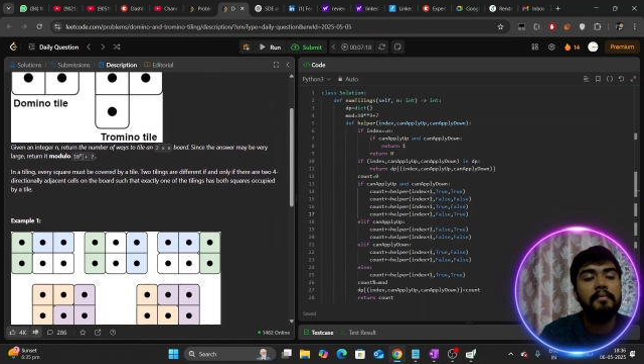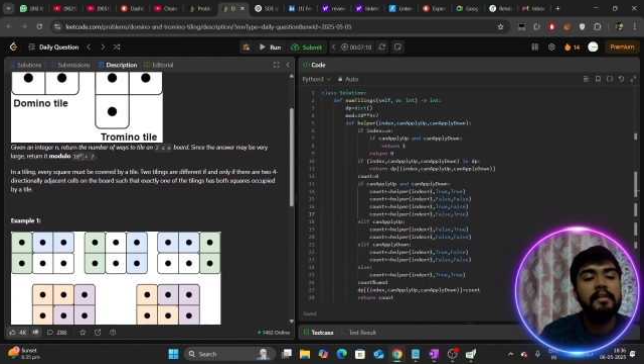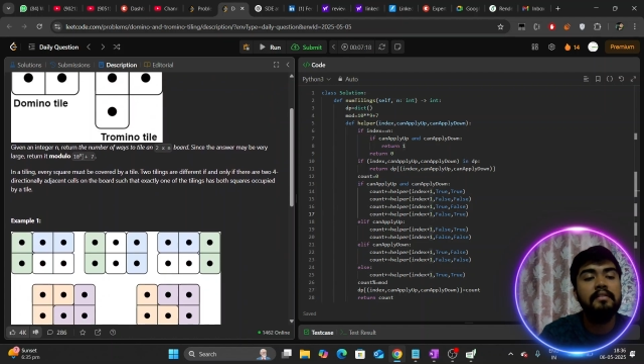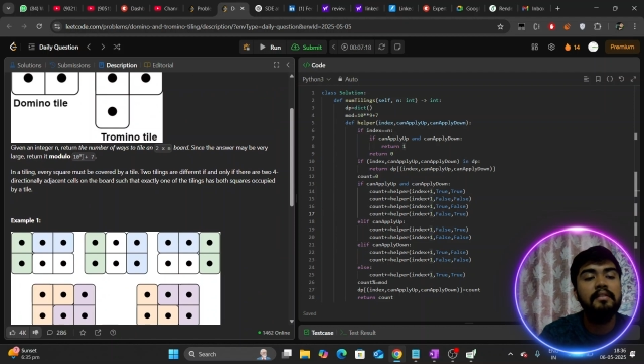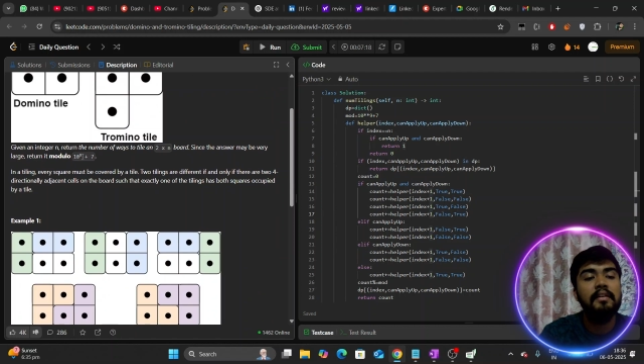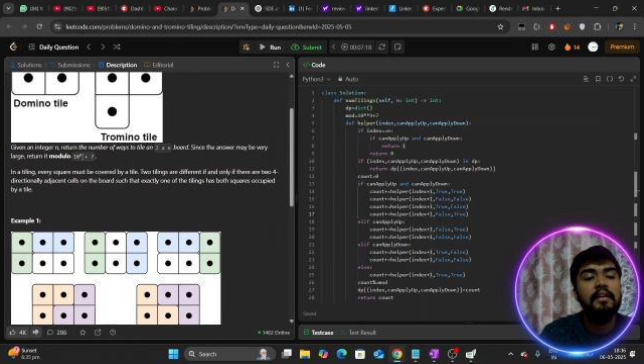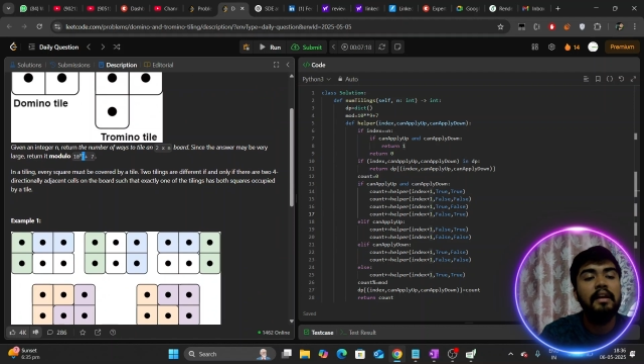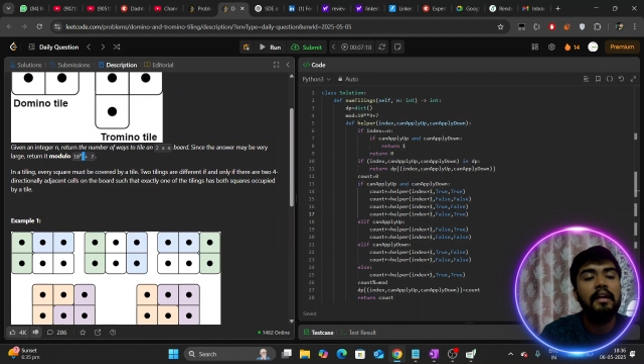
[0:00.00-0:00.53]

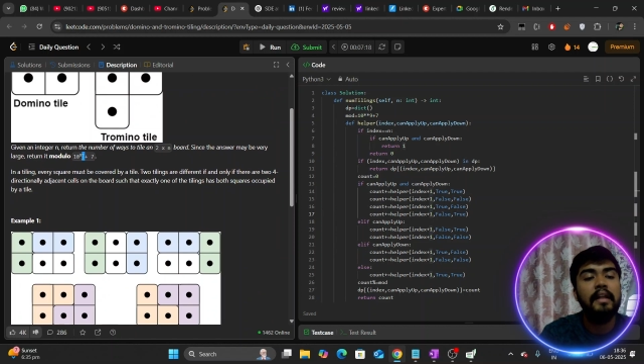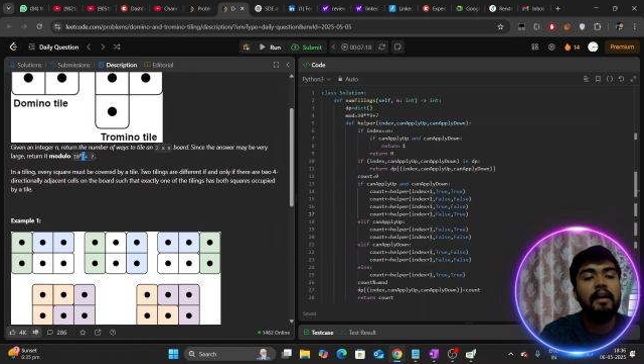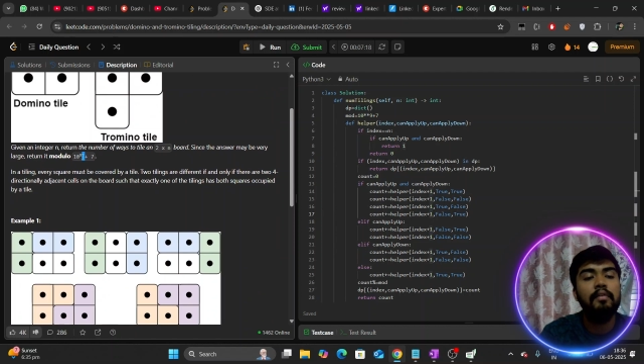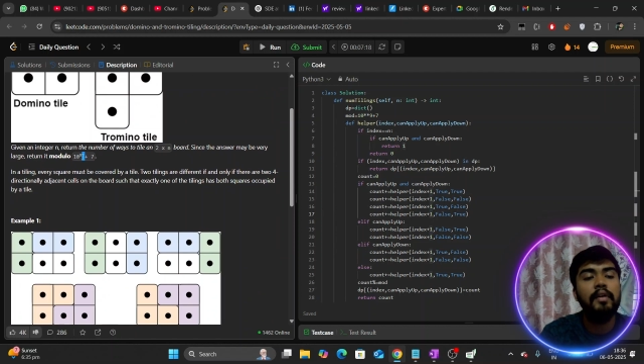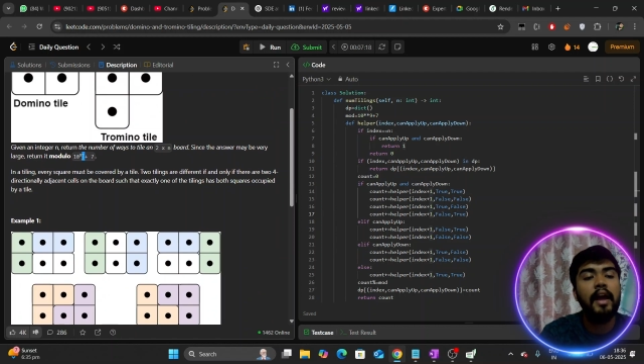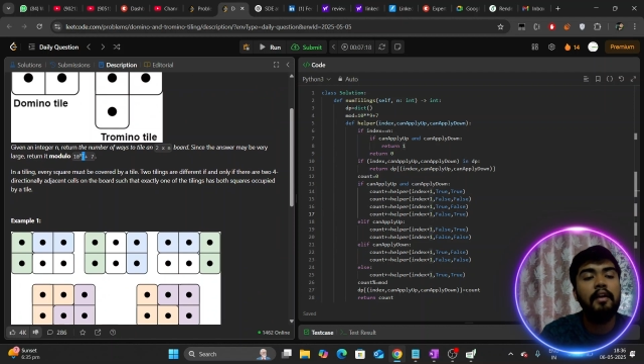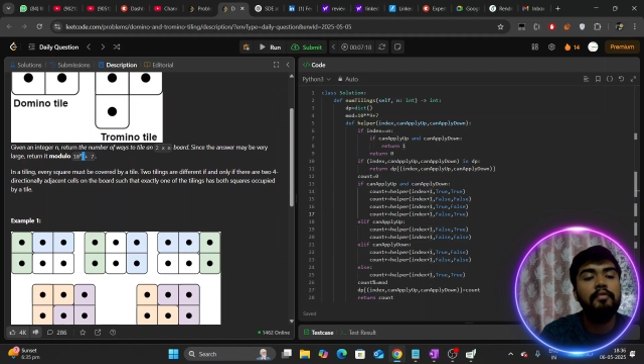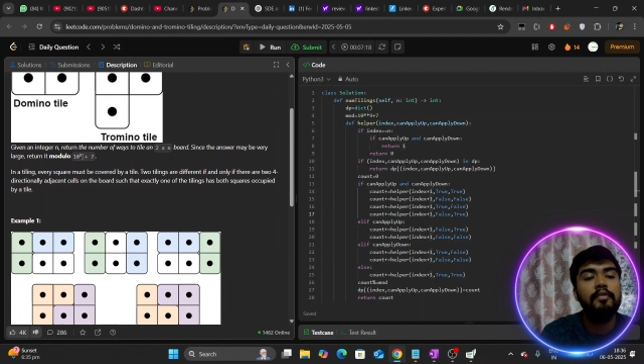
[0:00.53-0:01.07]
7s that
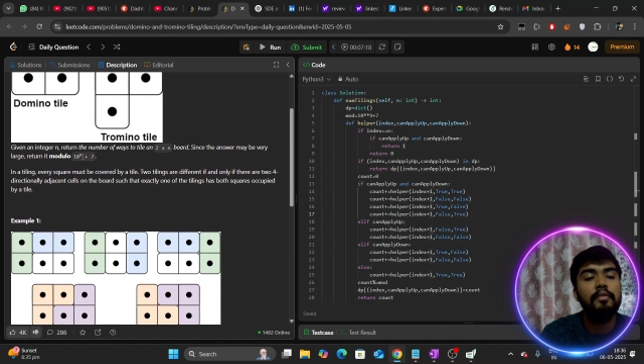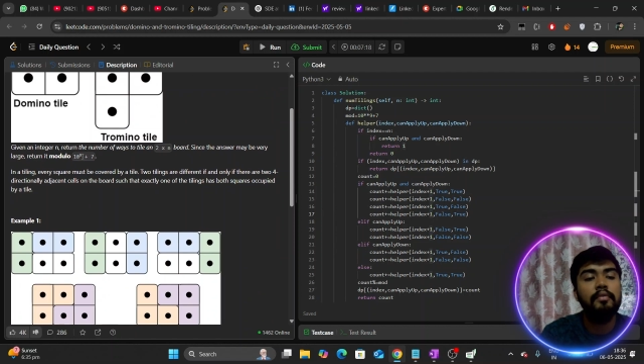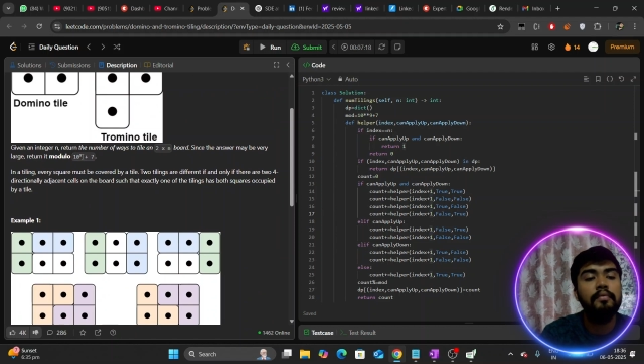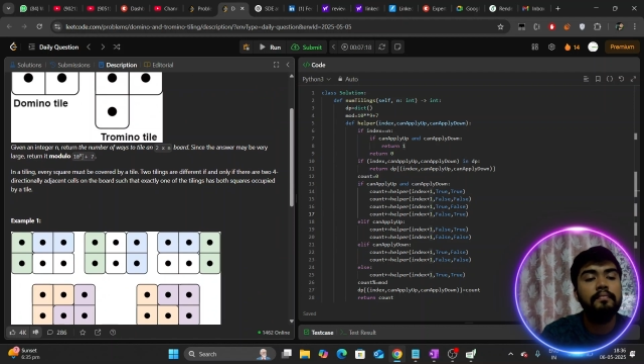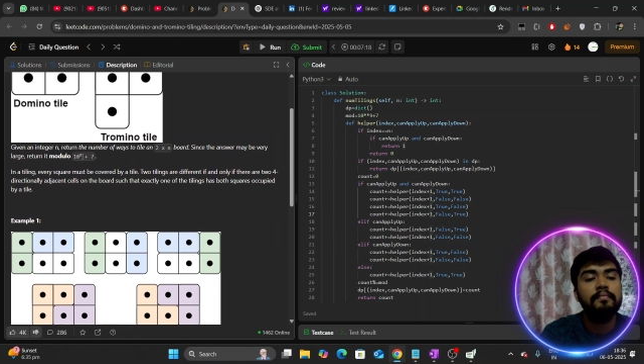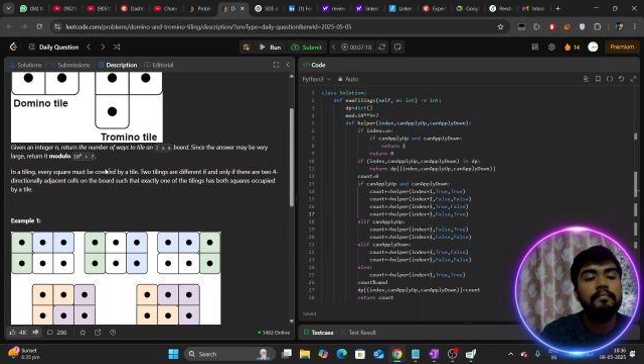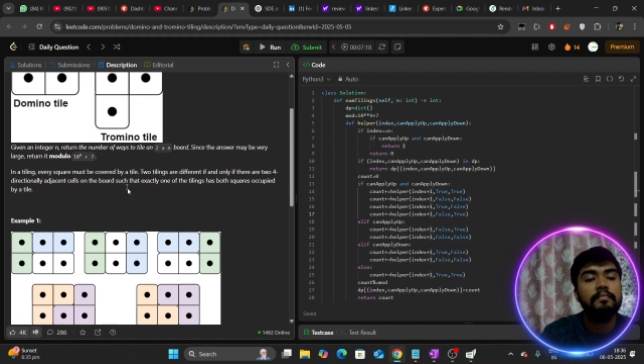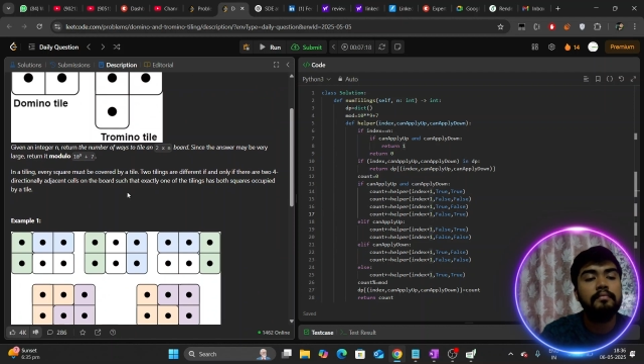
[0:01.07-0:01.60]
we have to do.